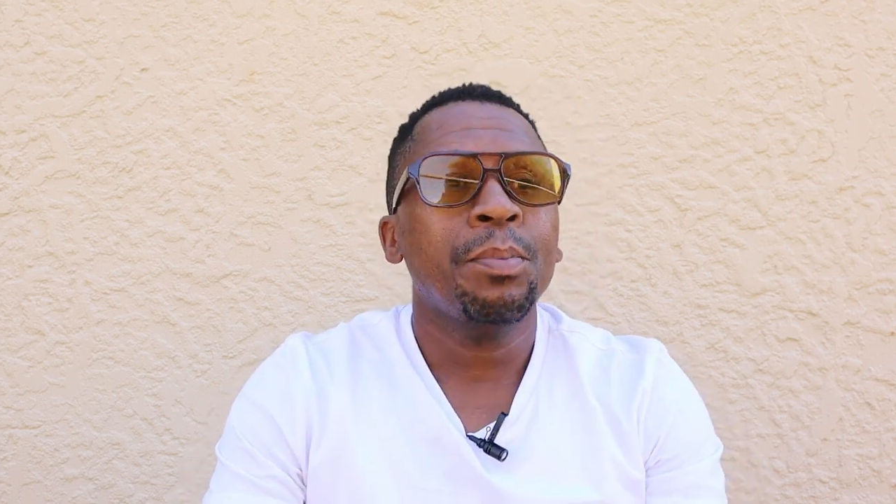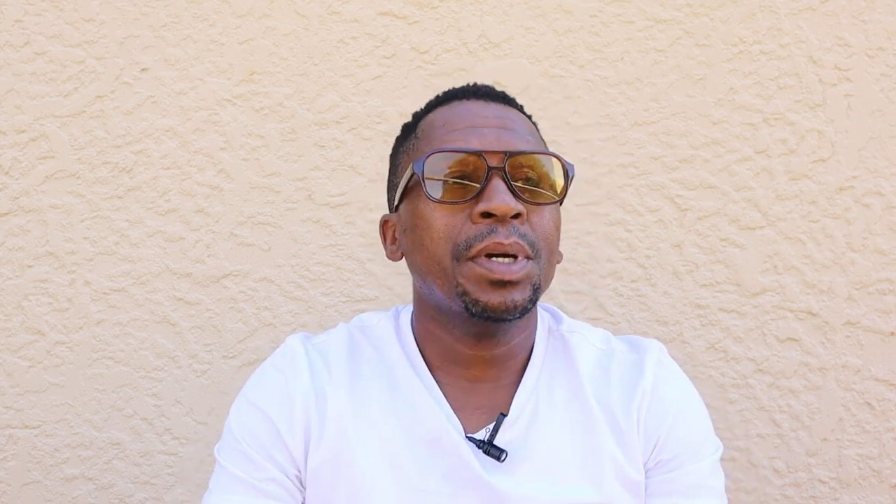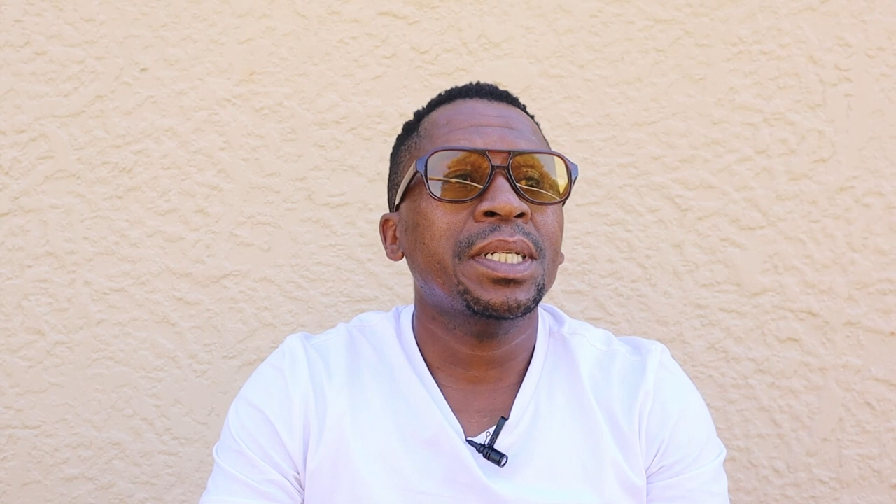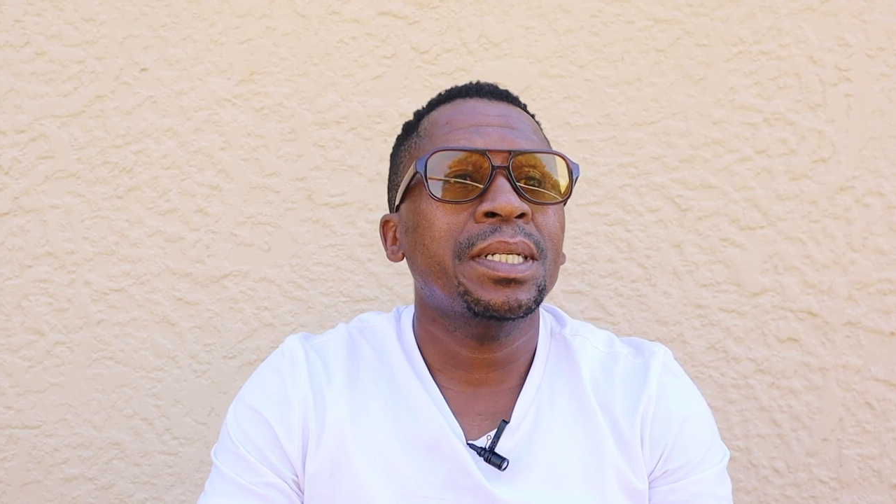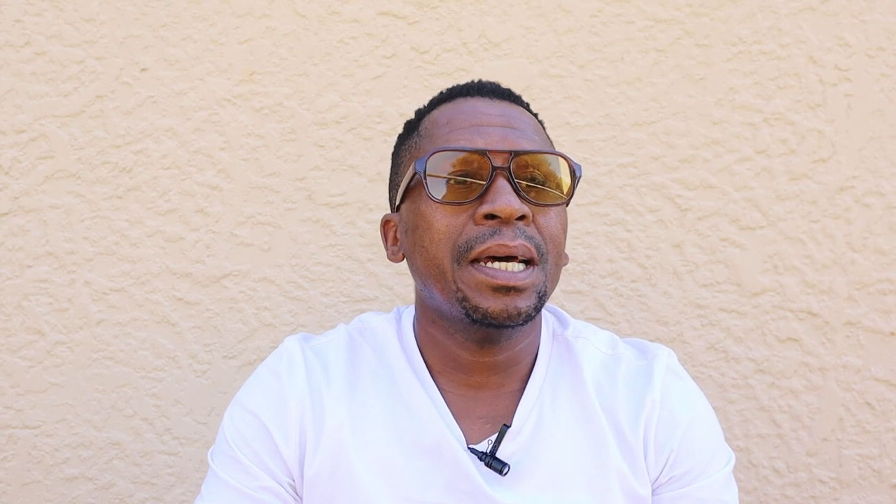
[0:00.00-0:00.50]

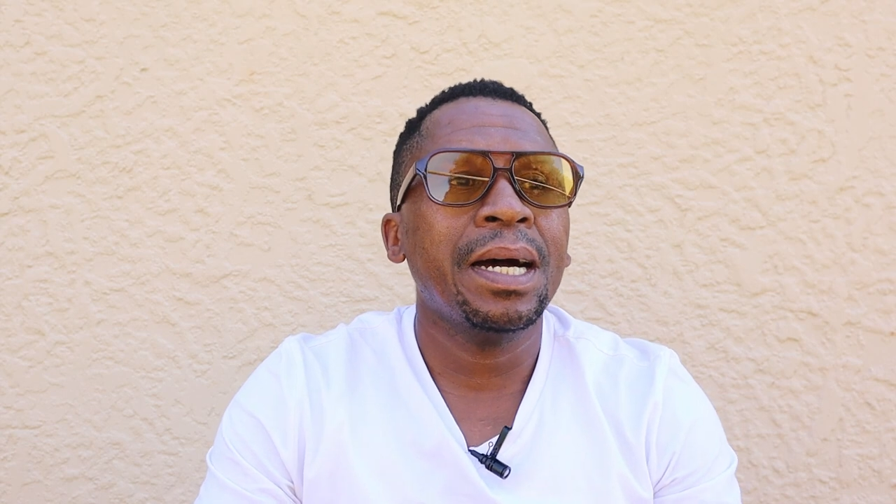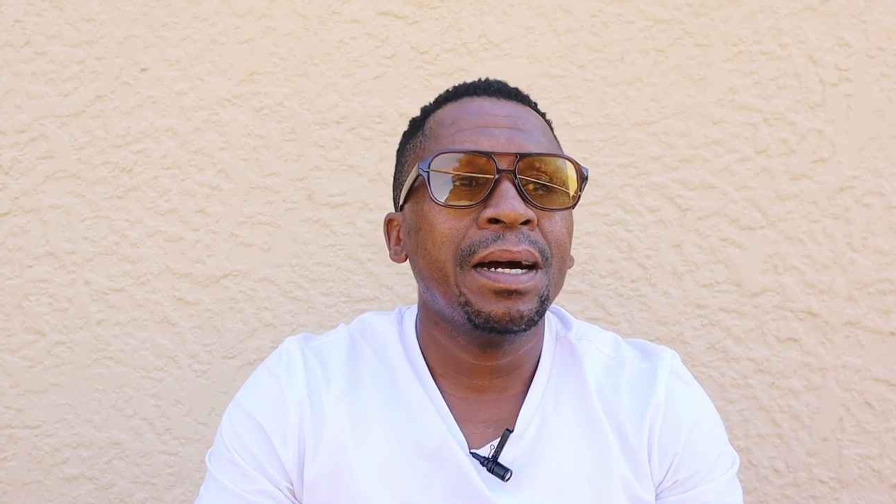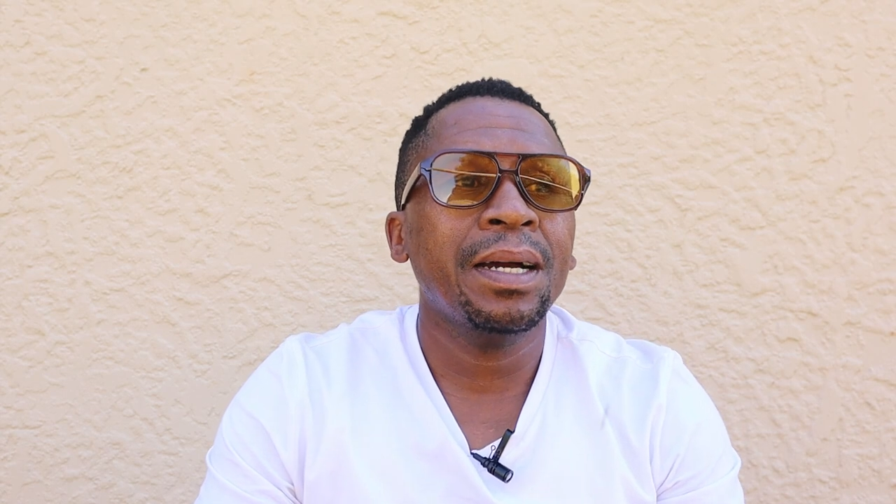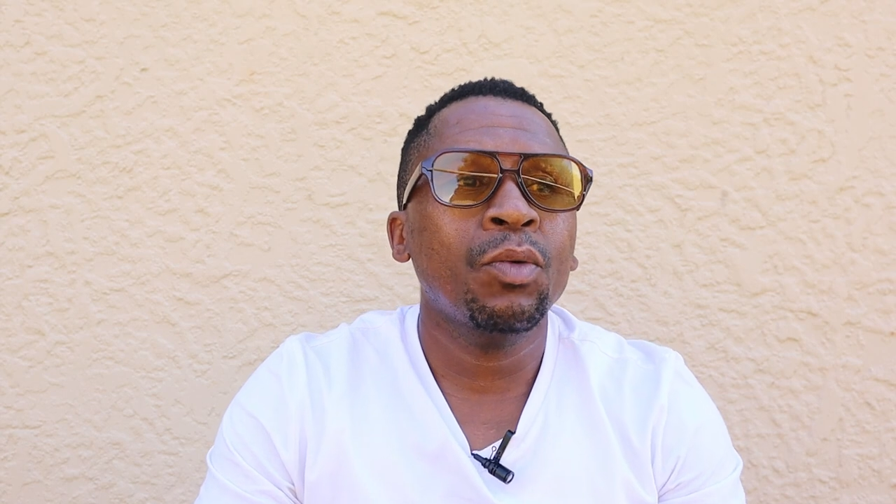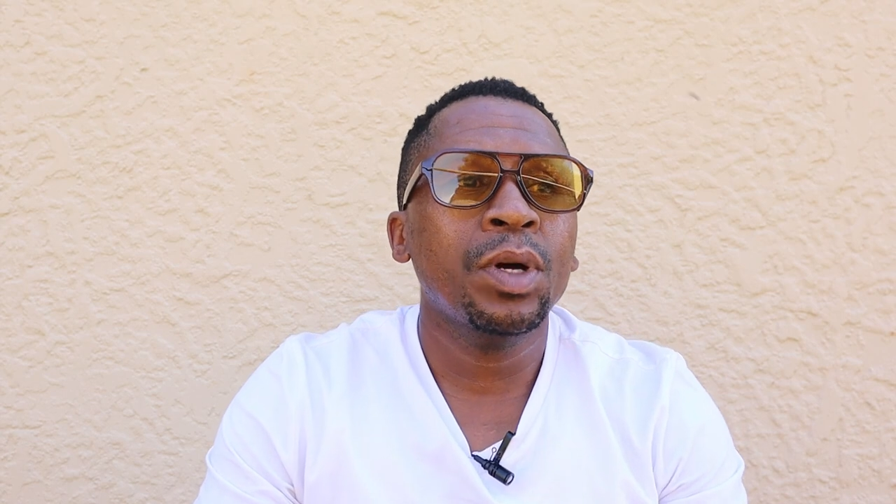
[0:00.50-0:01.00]
But
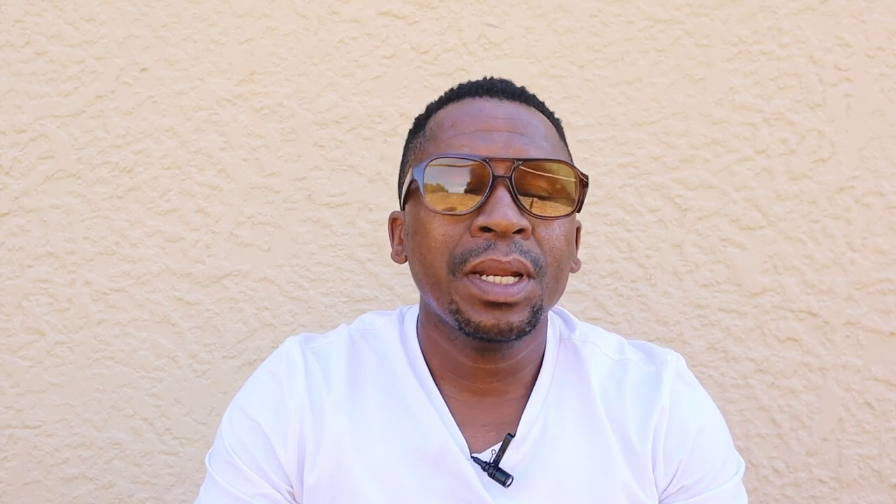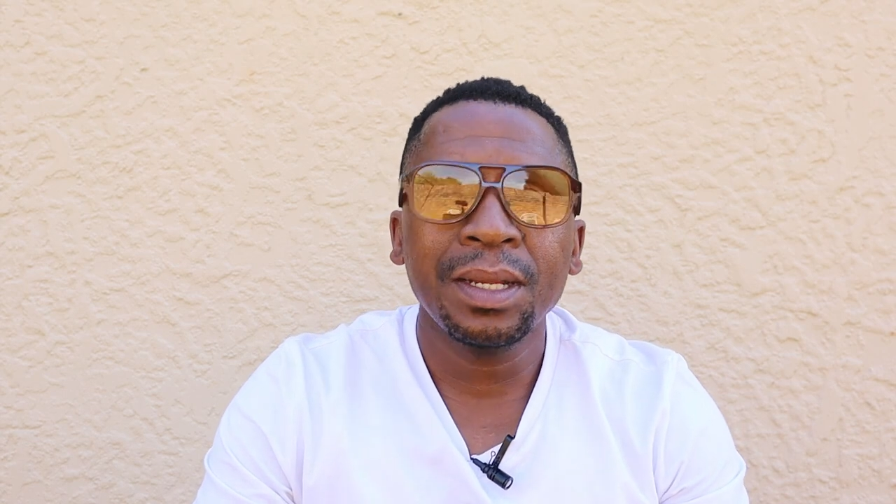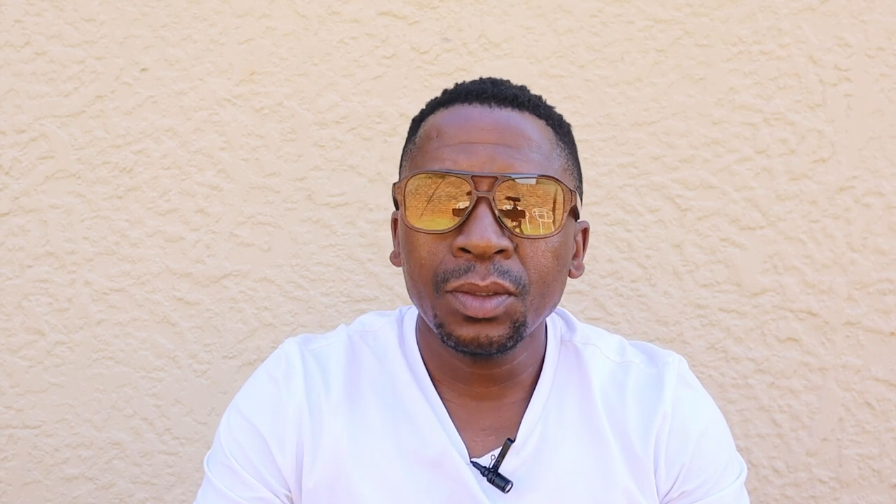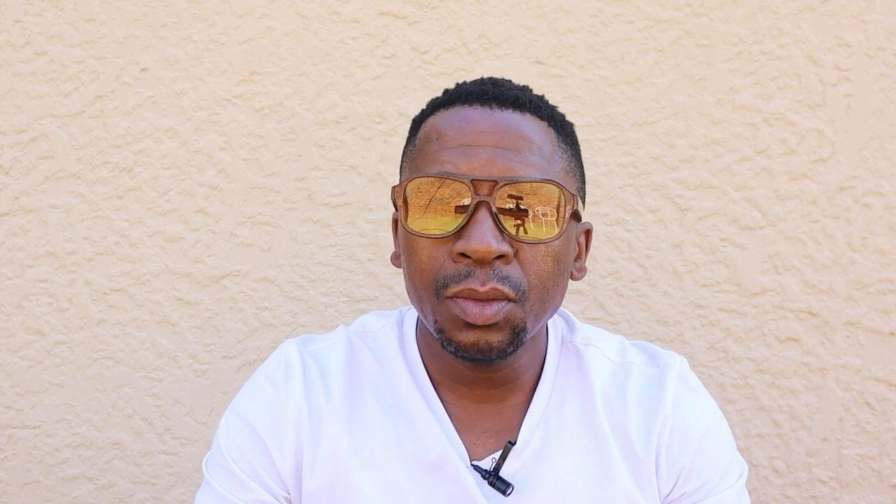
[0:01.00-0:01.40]
I want us